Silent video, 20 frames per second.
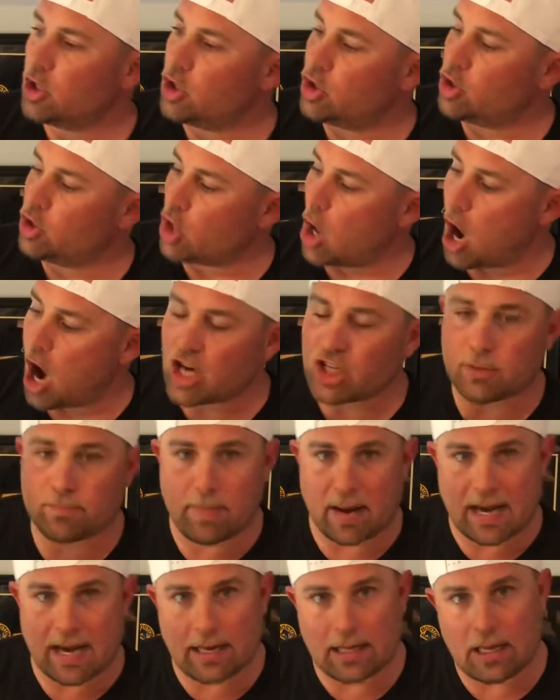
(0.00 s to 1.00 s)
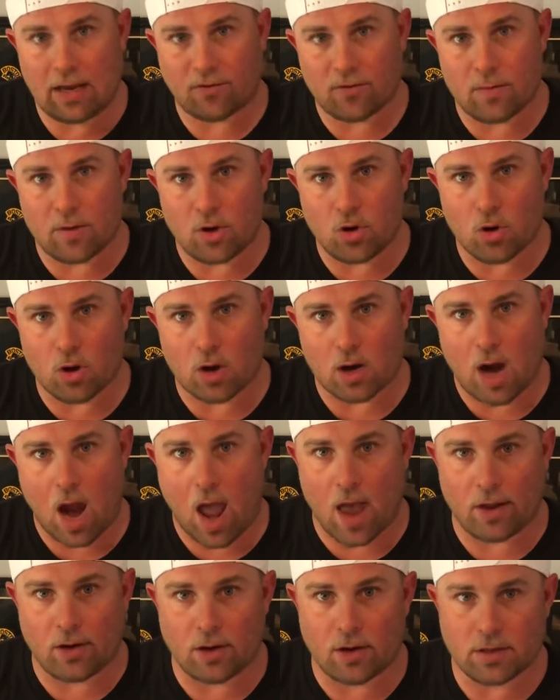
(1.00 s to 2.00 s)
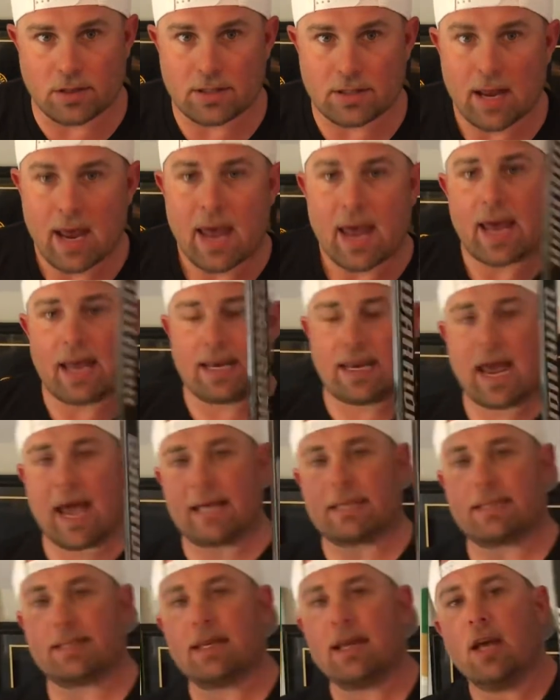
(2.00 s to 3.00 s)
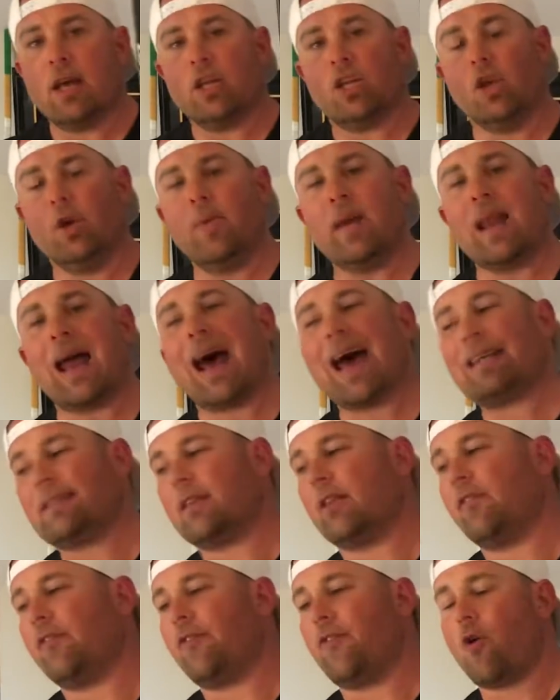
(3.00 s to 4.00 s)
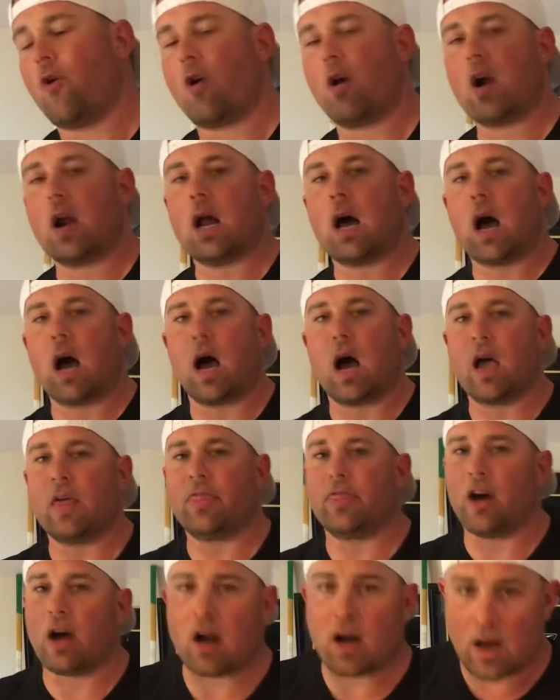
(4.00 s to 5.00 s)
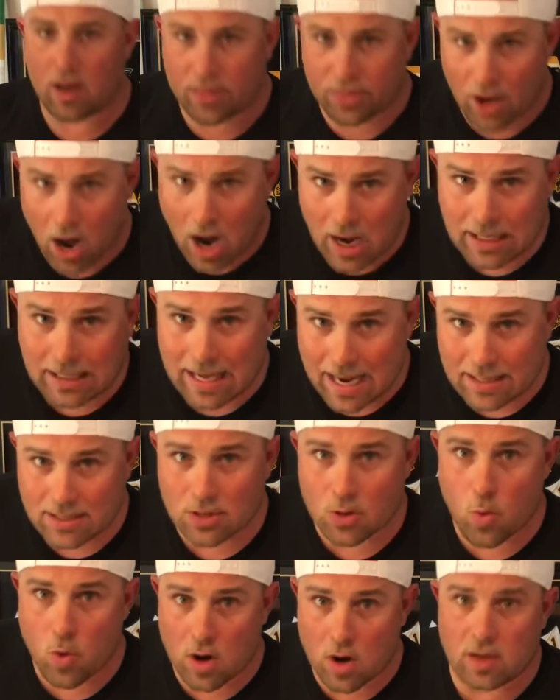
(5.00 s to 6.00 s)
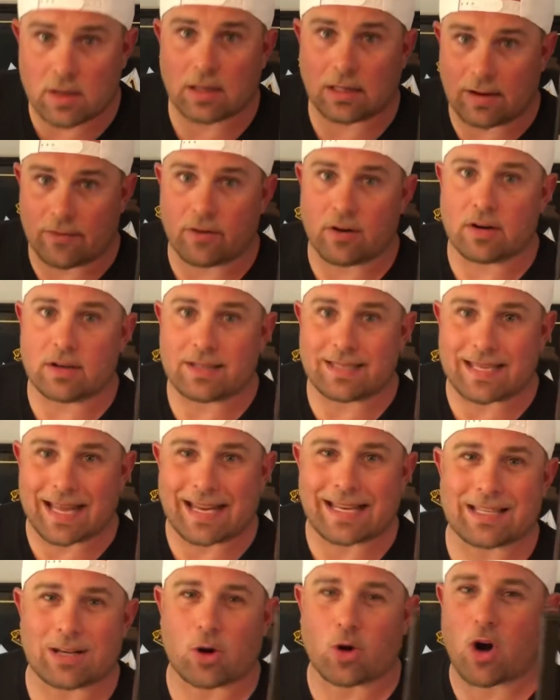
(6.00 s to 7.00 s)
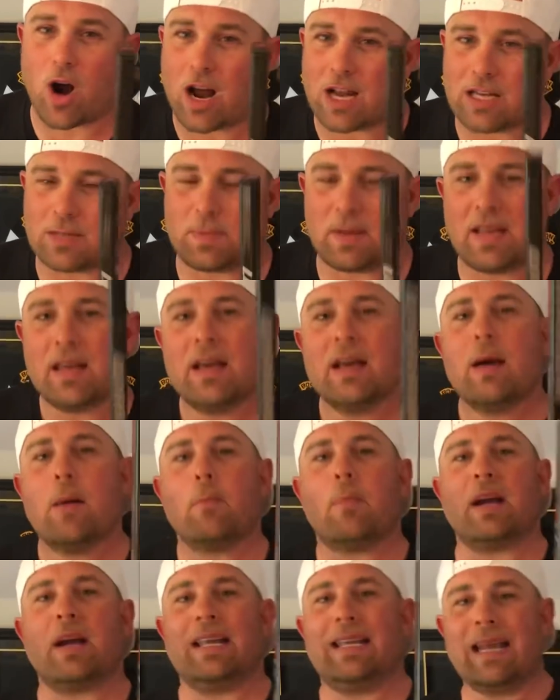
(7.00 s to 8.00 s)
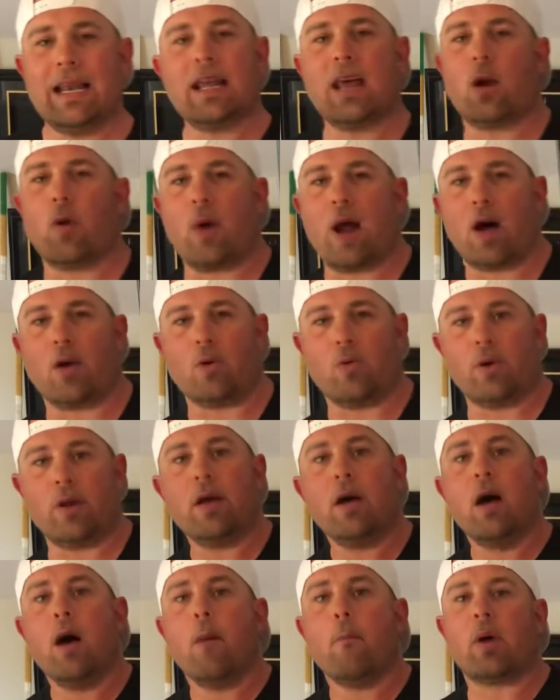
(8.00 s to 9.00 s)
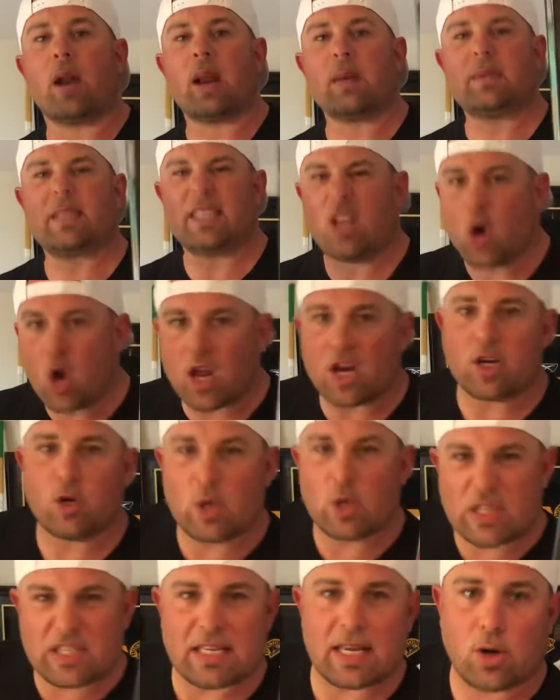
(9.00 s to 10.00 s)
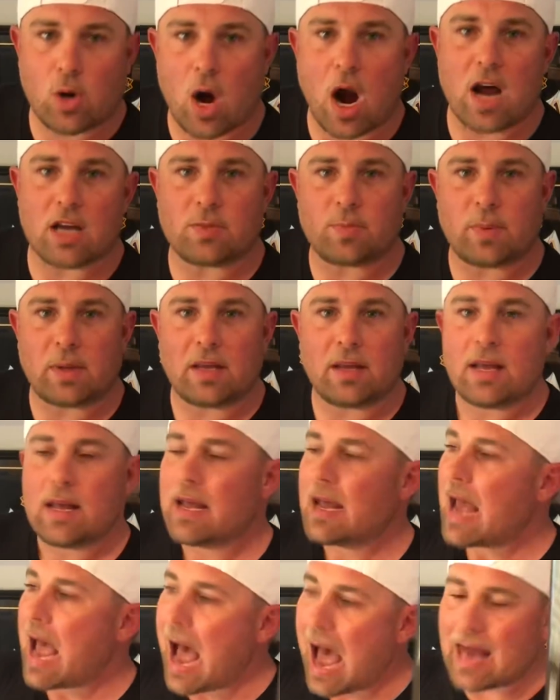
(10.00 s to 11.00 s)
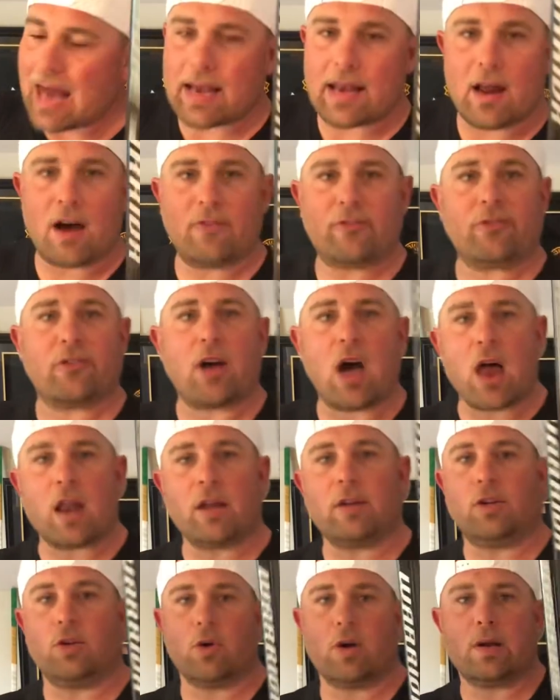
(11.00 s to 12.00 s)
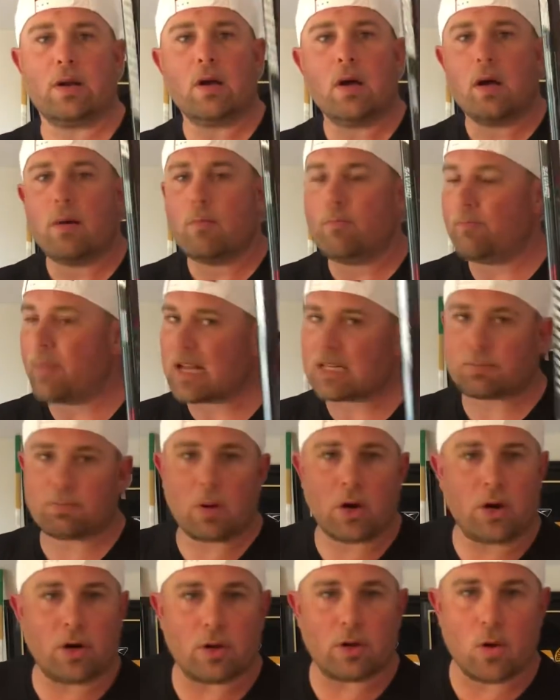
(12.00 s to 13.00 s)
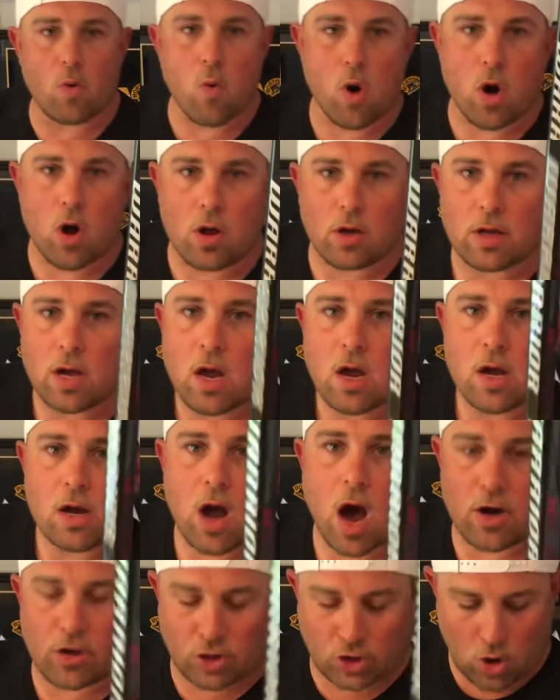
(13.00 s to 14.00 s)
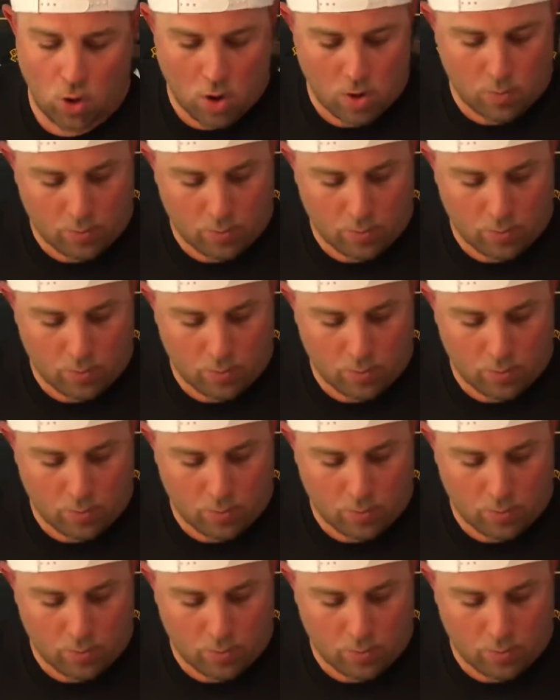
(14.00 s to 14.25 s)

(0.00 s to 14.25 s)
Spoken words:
Josh Bailey from the New York Islanders. And yes, you've been asking for it. I thought Kessel would have delivered and sent us a Crosby, but he didn't get around to it. But I'm still going to do a Sid Crosby. Had enough, got to do it. Best player in the world, got to show it.